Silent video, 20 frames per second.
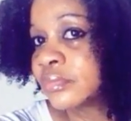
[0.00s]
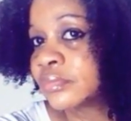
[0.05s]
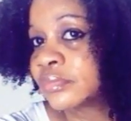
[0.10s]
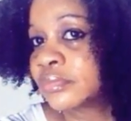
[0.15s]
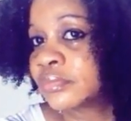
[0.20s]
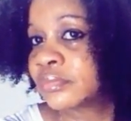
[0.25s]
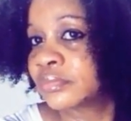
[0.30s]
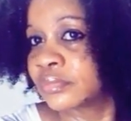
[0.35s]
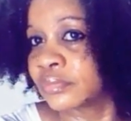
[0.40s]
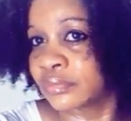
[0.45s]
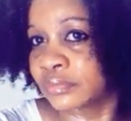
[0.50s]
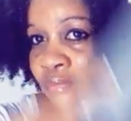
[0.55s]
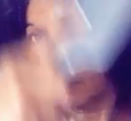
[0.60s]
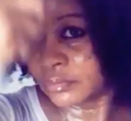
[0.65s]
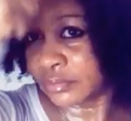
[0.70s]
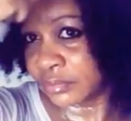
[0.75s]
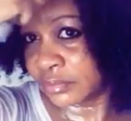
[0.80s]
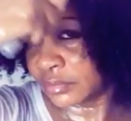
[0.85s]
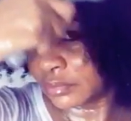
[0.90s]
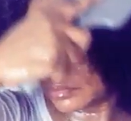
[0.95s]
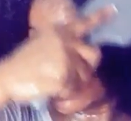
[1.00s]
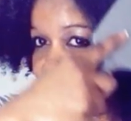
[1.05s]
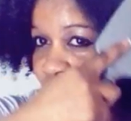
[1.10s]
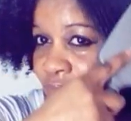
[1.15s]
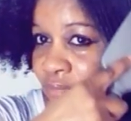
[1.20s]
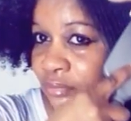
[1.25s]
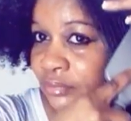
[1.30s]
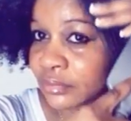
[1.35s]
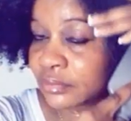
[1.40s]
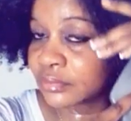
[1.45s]
I
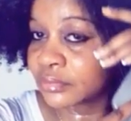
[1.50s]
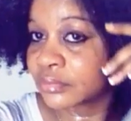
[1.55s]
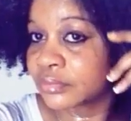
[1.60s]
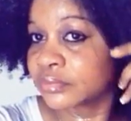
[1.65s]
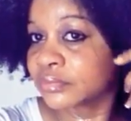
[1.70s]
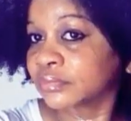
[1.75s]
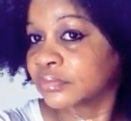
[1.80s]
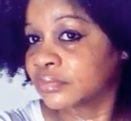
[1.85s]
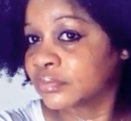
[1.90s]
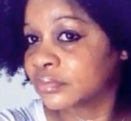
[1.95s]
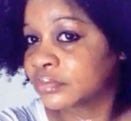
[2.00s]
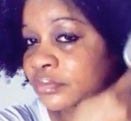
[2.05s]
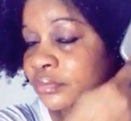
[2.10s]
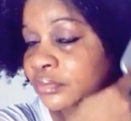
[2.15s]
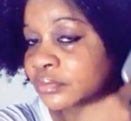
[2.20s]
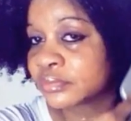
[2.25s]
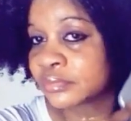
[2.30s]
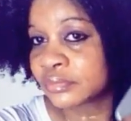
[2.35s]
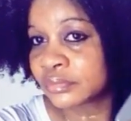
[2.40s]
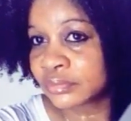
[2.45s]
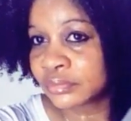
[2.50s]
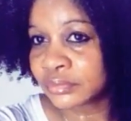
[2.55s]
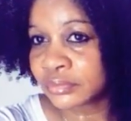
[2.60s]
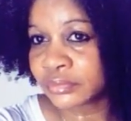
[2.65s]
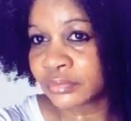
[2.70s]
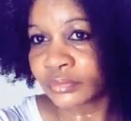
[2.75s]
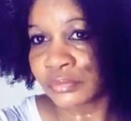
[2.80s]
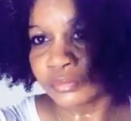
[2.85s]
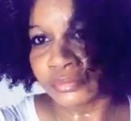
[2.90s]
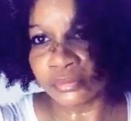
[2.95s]
have done
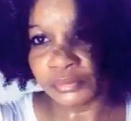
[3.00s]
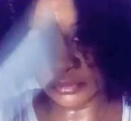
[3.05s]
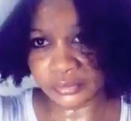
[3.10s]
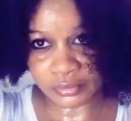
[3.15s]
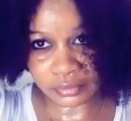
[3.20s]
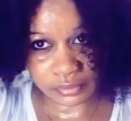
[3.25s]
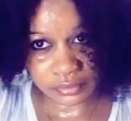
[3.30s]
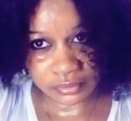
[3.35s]
some of